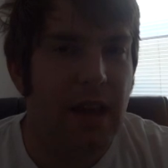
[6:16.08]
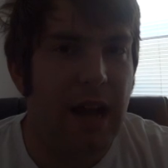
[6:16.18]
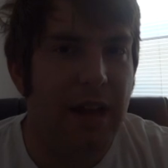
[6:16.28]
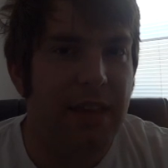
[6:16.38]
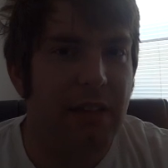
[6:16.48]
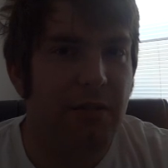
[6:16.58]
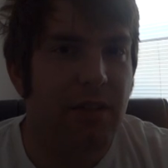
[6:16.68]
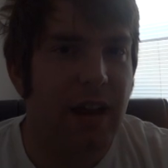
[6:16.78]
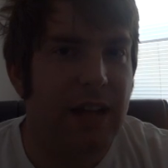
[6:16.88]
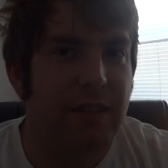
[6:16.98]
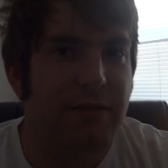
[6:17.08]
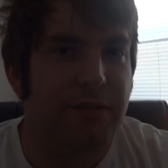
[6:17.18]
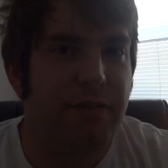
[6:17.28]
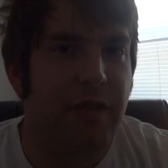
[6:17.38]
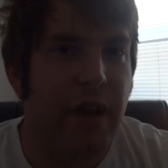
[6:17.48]
I think it was kind
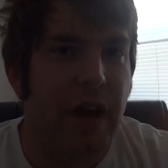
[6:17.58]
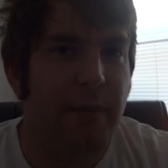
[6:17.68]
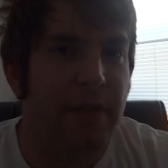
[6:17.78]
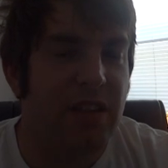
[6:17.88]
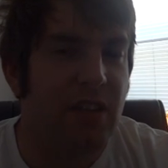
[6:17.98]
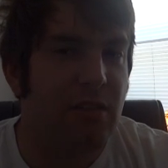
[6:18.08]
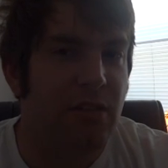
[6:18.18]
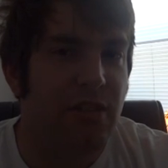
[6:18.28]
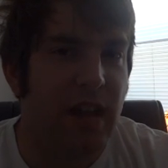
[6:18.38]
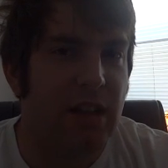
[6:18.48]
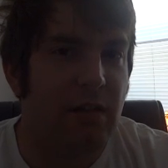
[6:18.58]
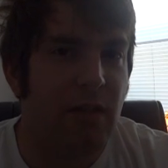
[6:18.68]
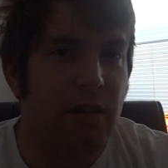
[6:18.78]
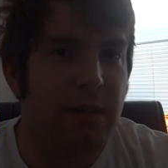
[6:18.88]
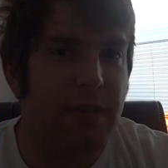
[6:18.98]
of a misunderstanding,
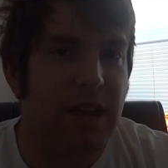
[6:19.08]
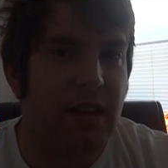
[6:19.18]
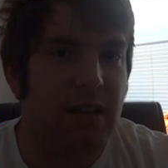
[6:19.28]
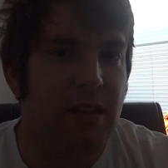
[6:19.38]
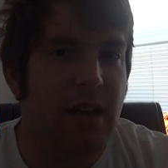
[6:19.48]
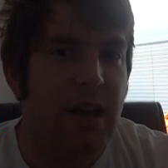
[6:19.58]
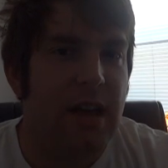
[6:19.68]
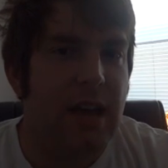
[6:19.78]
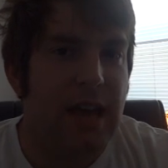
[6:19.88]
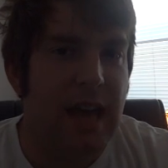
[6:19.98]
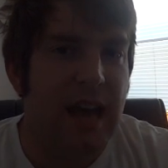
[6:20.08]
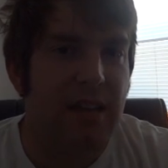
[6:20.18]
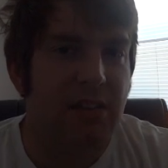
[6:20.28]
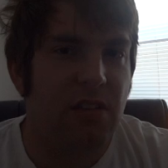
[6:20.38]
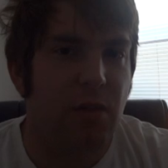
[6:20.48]
really, because he
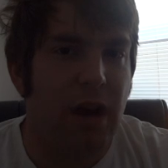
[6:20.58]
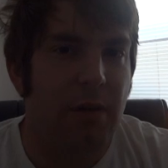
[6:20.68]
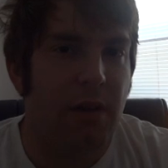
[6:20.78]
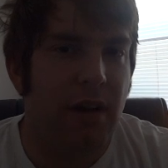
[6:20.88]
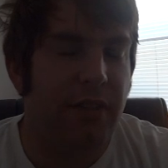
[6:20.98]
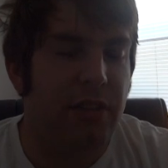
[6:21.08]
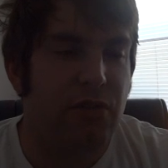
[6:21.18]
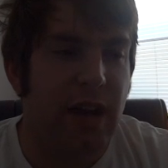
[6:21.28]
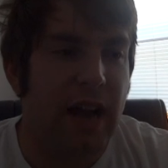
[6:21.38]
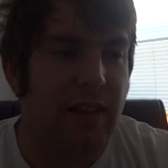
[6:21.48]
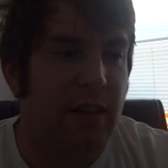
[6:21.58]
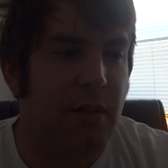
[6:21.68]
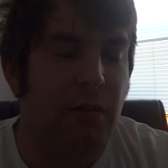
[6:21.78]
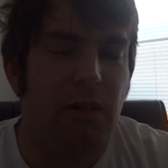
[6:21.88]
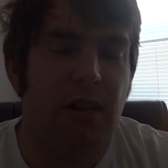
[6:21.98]
asked us why we're on the tracks, and
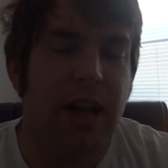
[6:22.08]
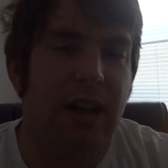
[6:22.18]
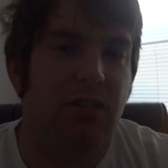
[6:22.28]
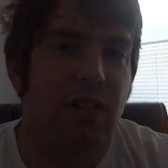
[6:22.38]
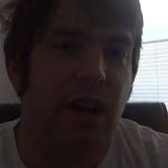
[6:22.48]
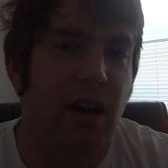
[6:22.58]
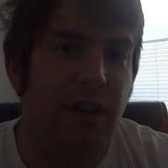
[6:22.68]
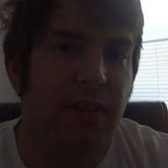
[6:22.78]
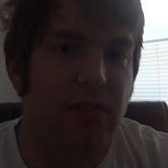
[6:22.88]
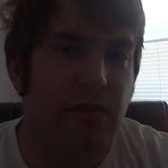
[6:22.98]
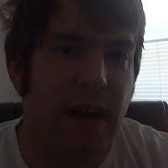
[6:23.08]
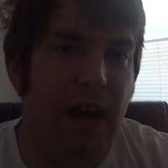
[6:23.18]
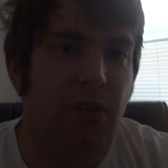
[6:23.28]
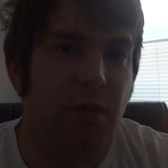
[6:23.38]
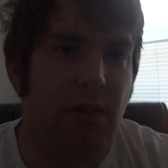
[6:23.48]
we weren't actually on the
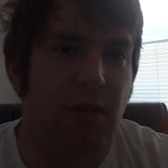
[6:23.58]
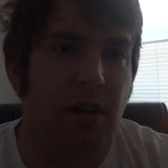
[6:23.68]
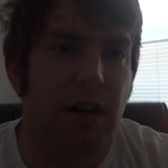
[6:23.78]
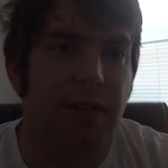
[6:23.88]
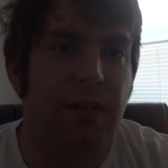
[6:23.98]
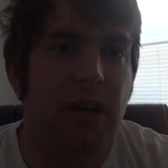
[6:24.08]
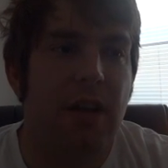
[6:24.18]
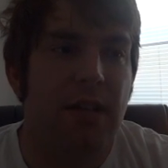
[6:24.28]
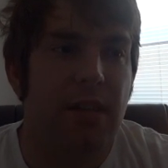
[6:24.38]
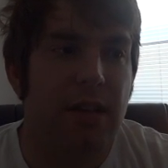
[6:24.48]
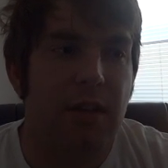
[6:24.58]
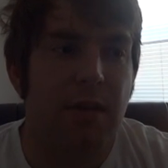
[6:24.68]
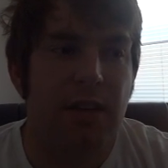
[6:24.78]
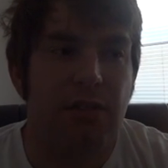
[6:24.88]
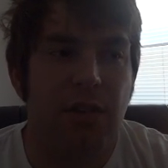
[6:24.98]
tracks. We were on the
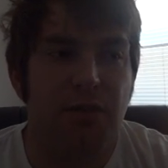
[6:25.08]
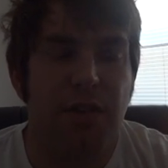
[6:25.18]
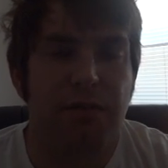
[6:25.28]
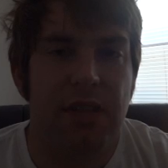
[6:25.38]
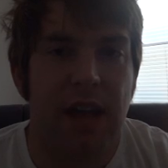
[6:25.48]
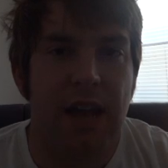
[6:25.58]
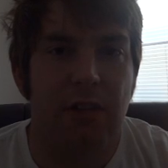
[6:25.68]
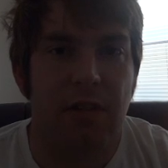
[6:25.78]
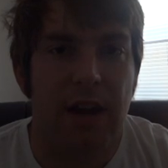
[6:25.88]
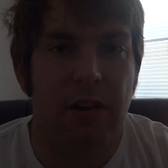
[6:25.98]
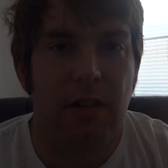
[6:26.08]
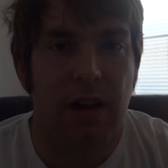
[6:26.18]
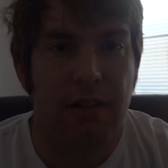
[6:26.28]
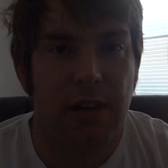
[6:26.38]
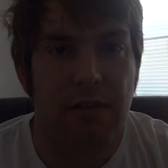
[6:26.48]
US 258 grade
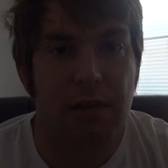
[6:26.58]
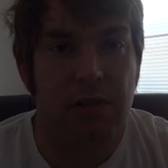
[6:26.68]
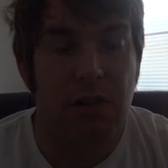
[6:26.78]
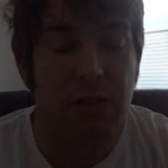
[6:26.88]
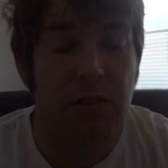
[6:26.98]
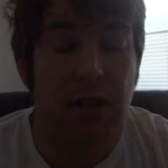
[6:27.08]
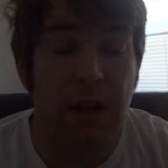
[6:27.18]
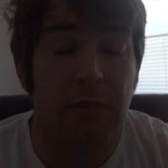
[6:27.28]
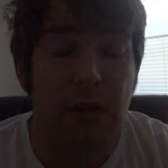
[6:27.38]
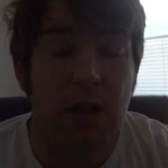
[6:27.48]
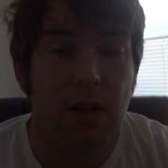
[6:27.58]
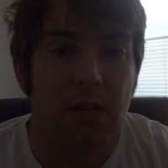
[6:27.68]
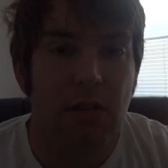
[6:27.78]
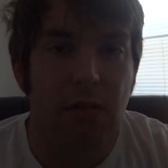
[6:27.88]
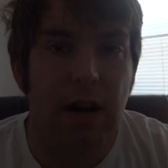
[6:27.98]
crossing, which is,
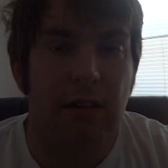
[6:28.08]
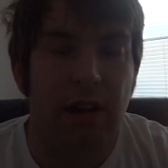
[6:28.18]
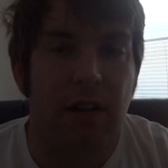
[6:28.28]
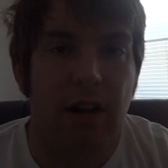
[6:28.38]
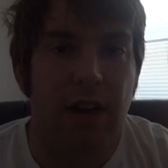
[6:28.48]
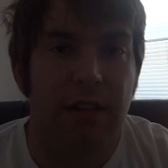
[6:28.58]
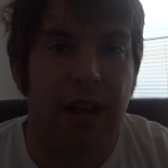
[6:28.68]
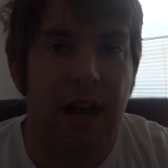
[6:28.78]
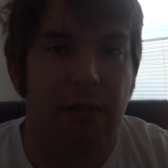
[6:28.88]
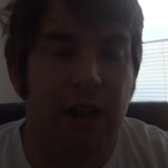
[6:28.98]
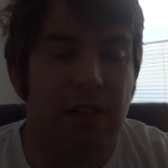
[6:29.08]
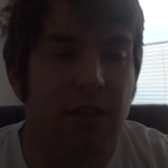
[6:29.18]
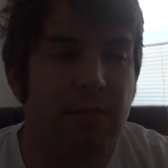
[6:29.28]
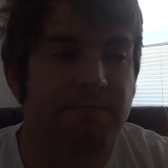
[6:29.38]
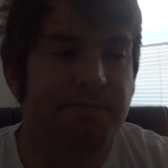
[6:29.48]
the railroad crossing at
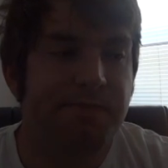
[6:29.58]
Windsor.